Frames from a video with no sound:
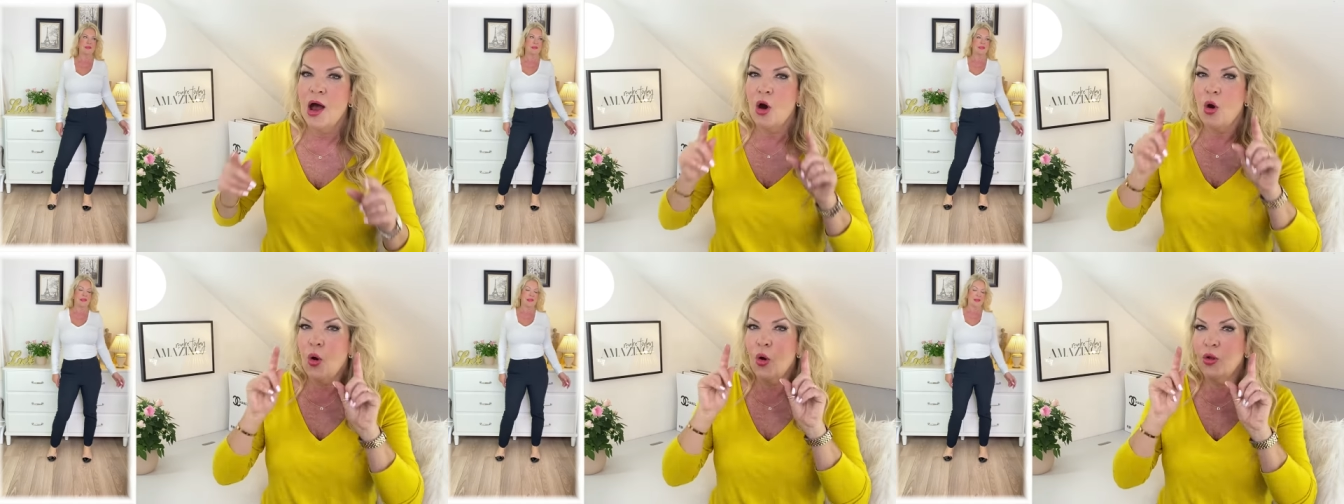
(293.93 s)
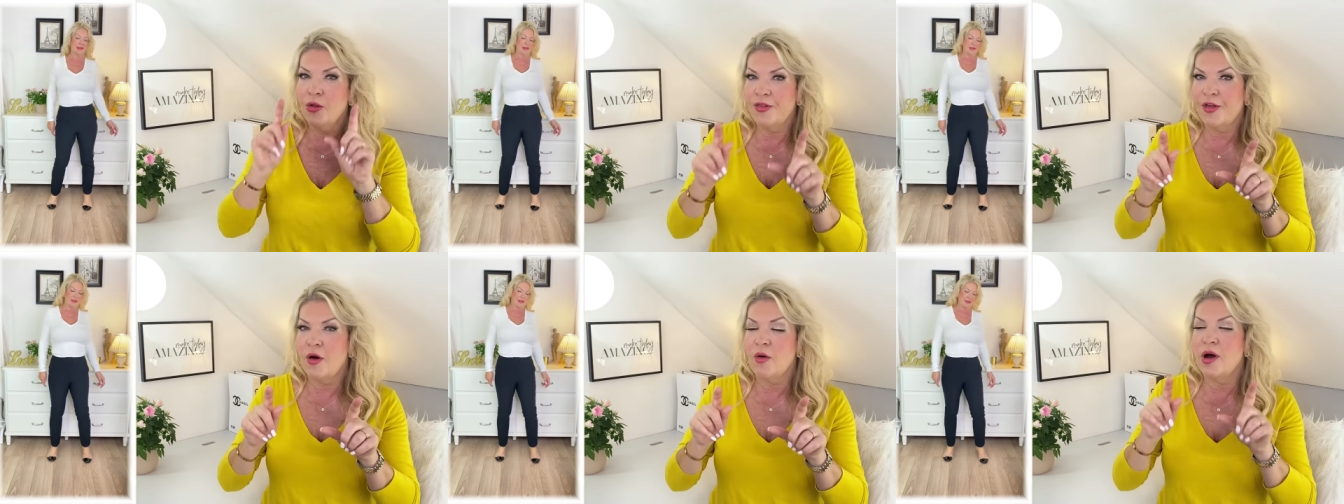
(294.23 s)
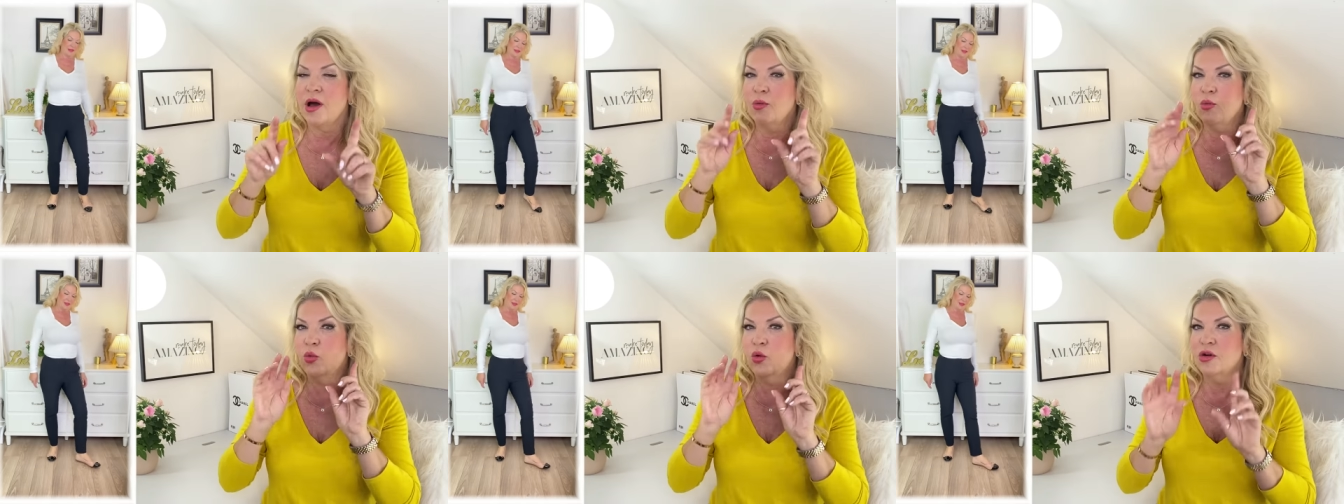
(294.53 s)
although
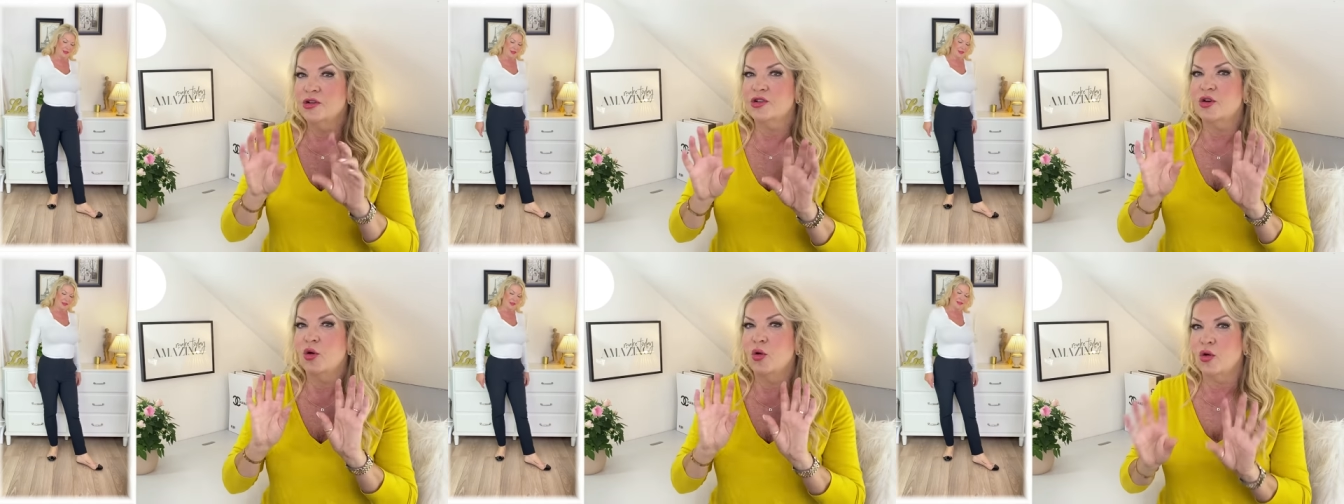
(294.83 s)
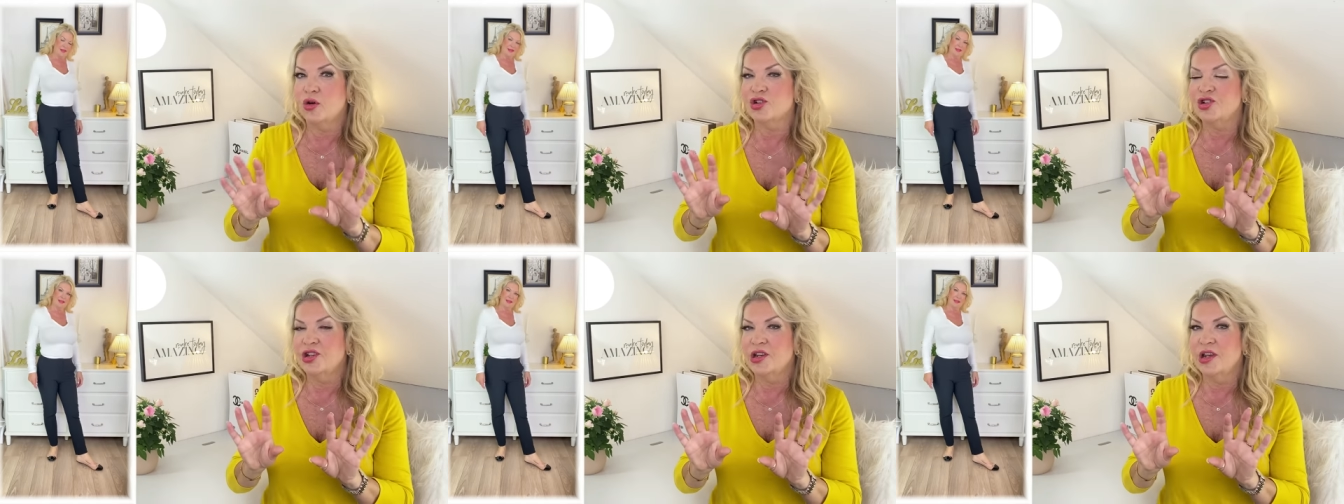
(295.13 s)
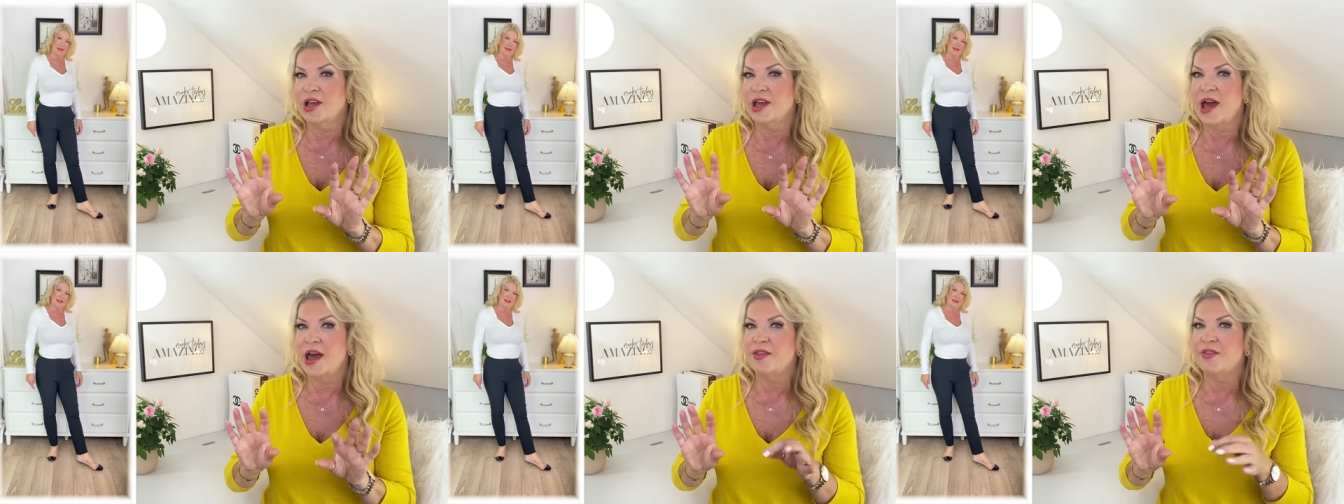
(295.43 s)
I would caution
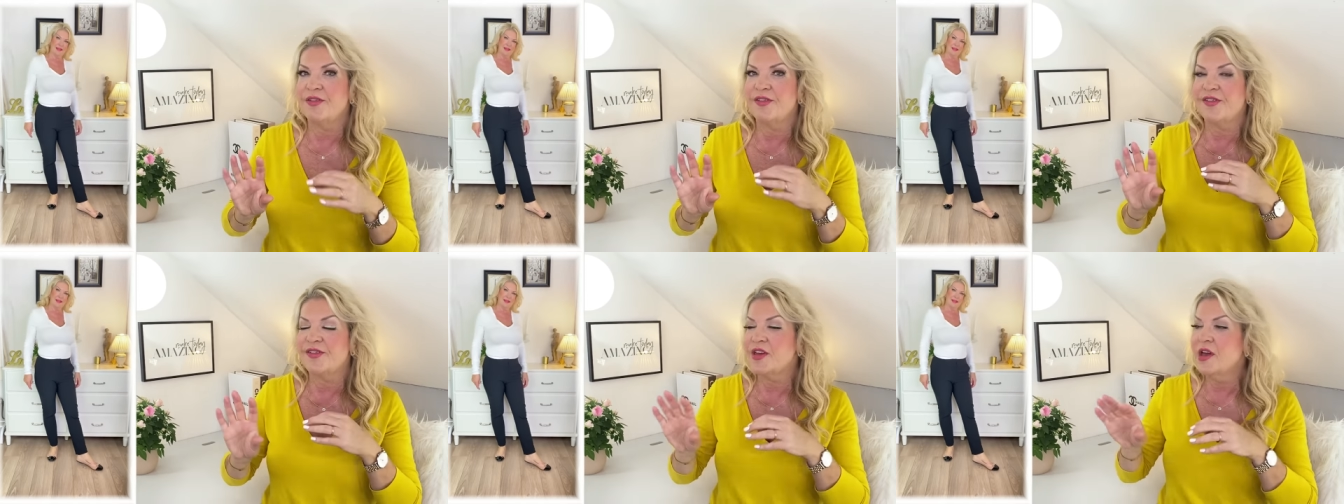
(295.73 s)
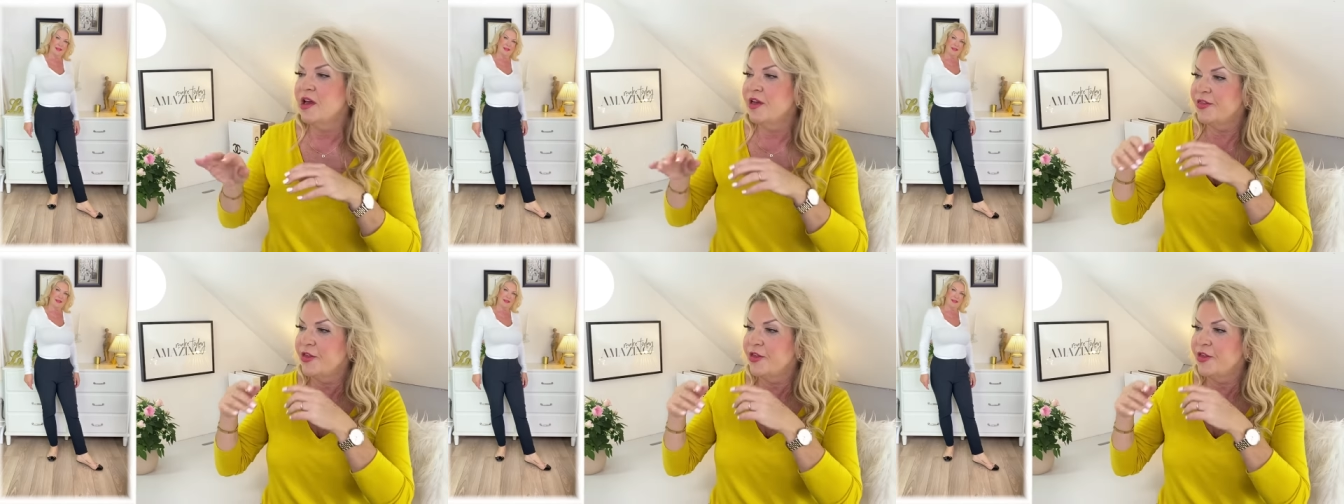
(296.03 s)
against